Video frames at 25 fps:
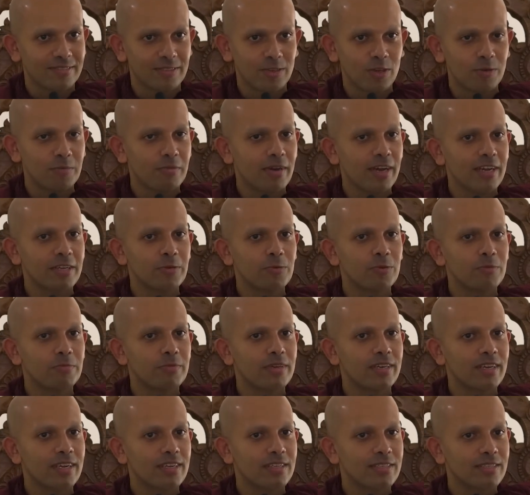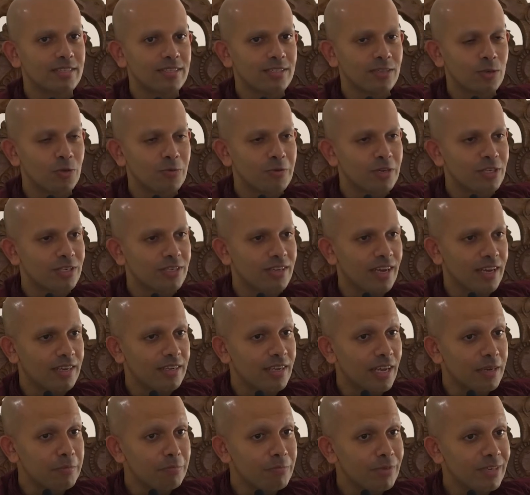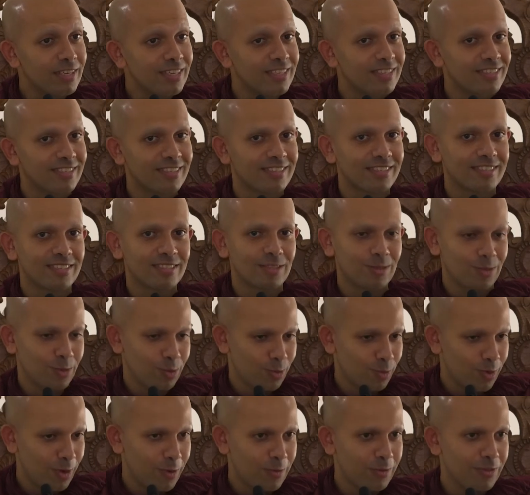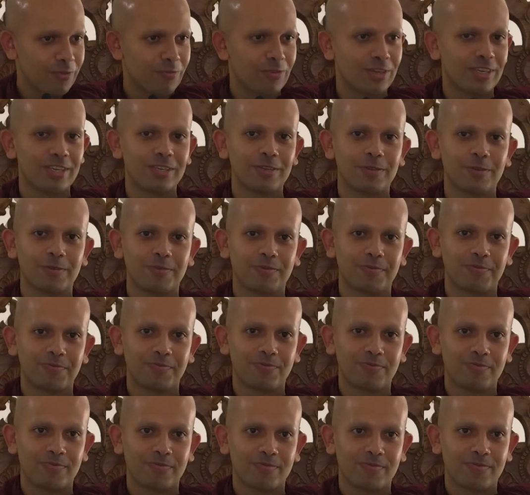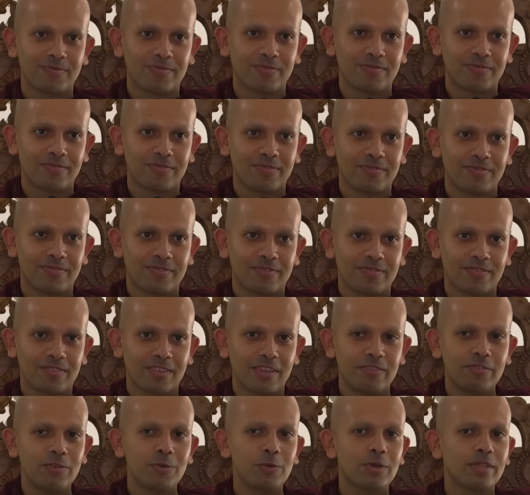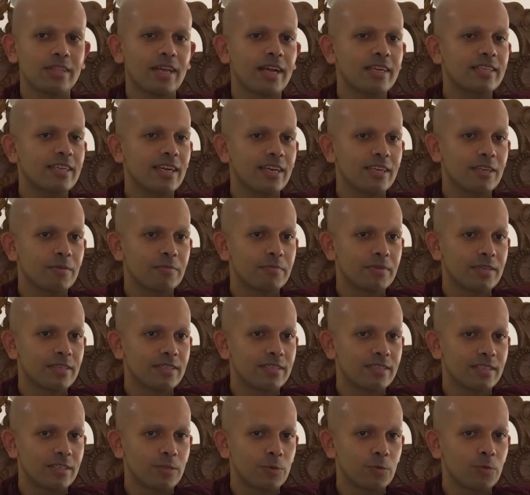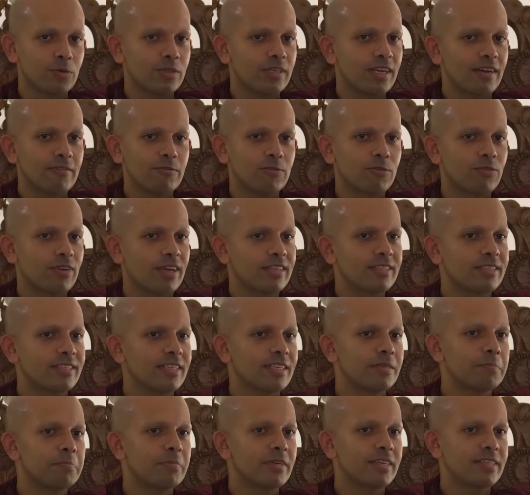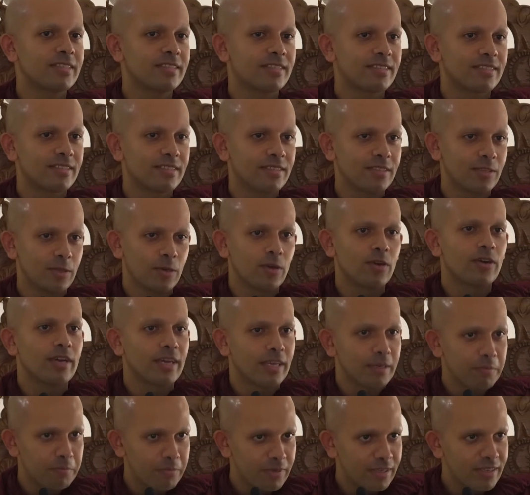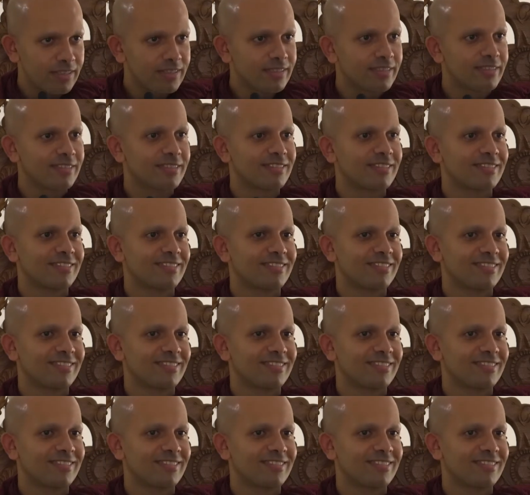Your mind would be so much at peace throughout the video. If you were that kind of person, you wouldn't have to rest in peace. You're in peace.